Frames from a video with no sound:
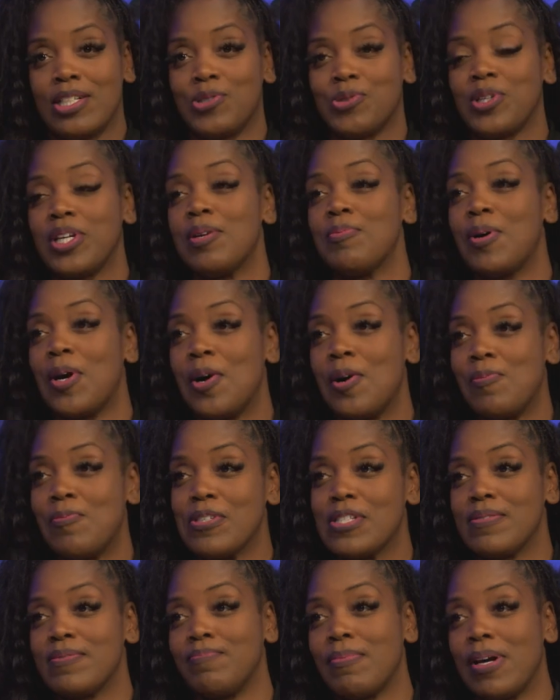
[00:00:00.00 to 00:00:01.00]
dream home
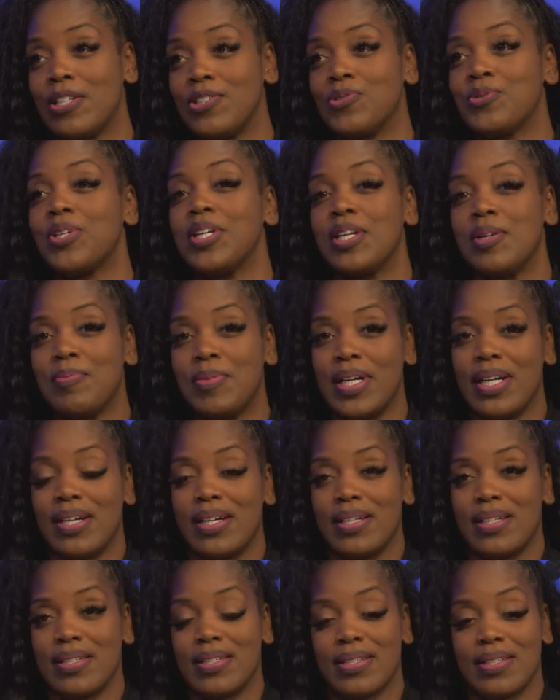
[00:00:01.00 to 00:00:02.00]
was my dream
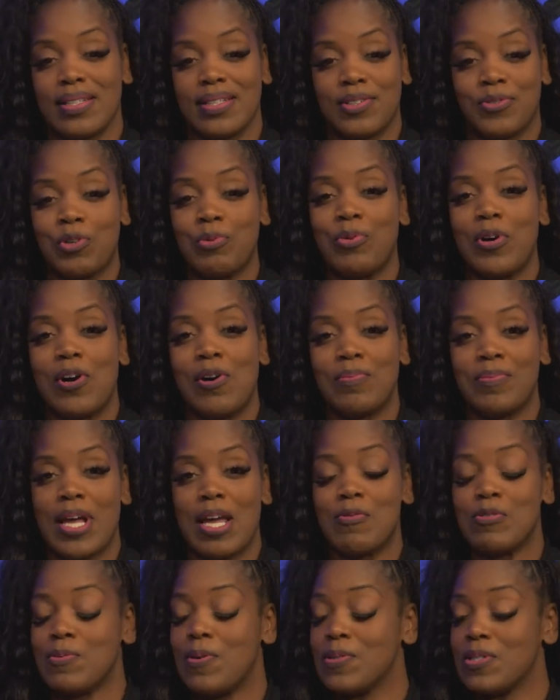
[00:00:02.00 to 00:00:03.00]
uh, group home
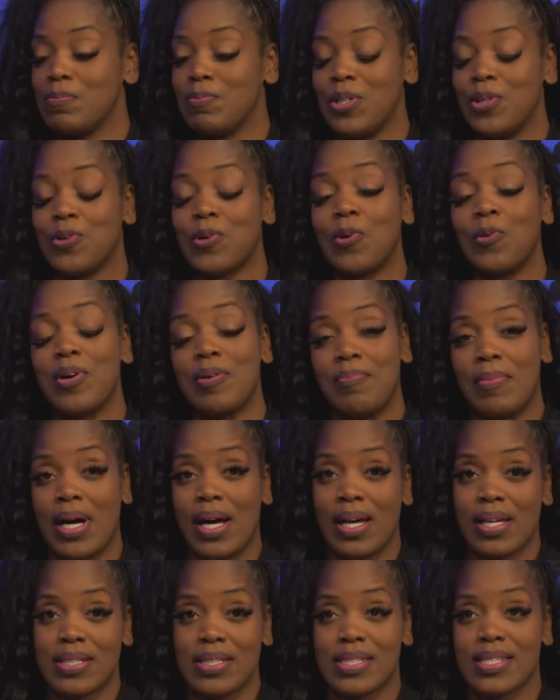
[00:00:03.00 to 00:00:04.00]
name was supposed to be Growing
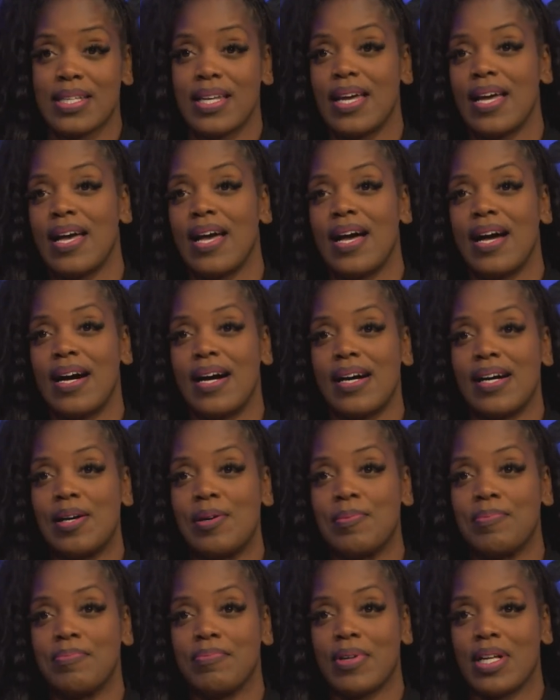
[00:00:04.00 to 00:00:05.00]
Minds. Mm-hmm.
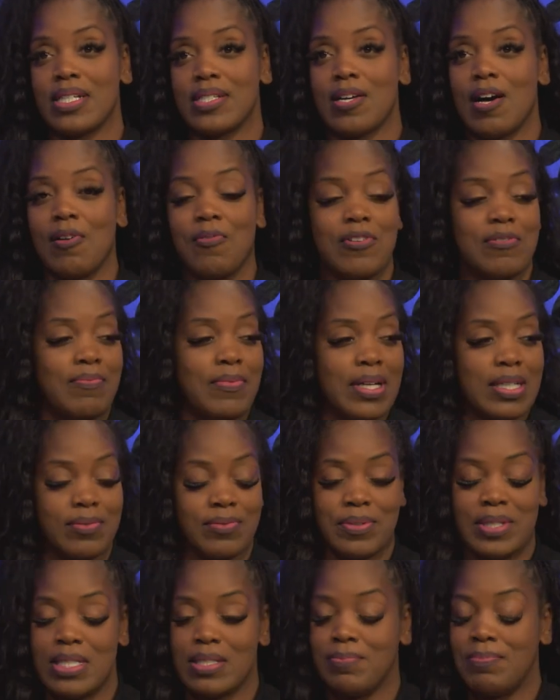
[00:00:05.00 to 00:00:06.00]
Um, I talked with my
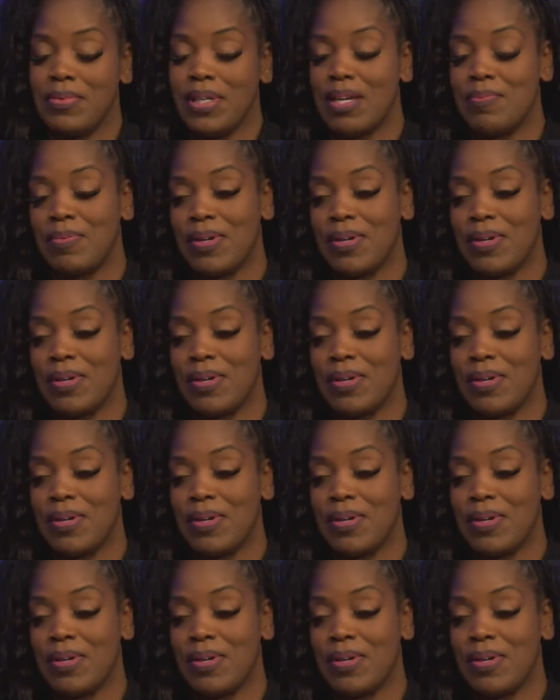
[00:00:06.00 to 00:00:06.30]
we, me and